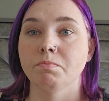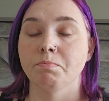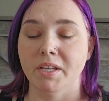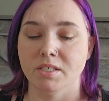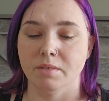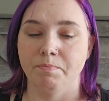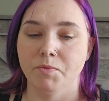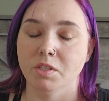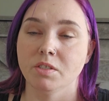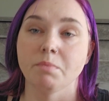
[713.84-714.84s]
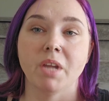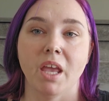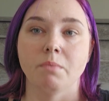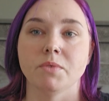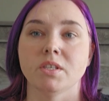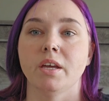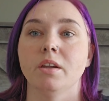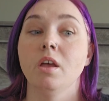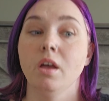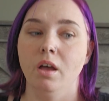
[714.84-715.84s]
by some names that
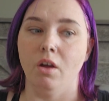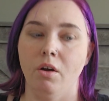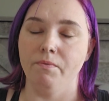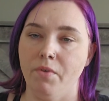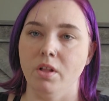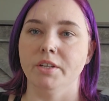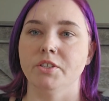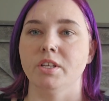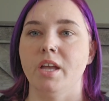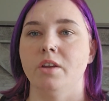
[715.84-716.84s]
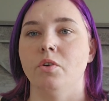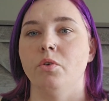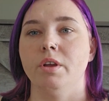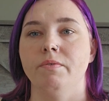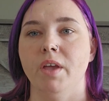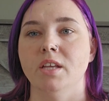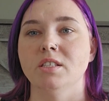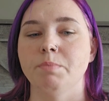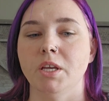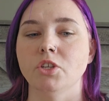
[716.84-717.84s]
fall under the category of hate
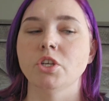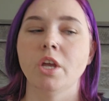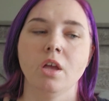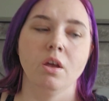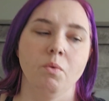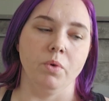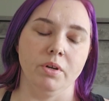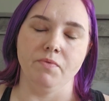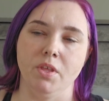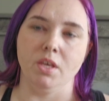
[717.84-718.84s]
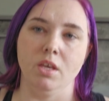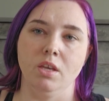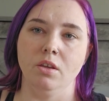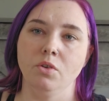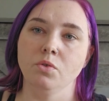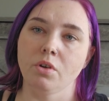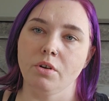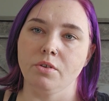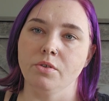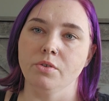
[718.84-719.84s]
speech. One of the news
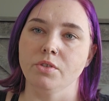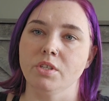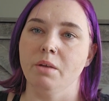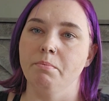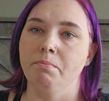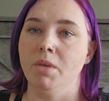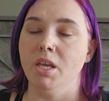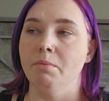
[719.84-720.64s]
articles that me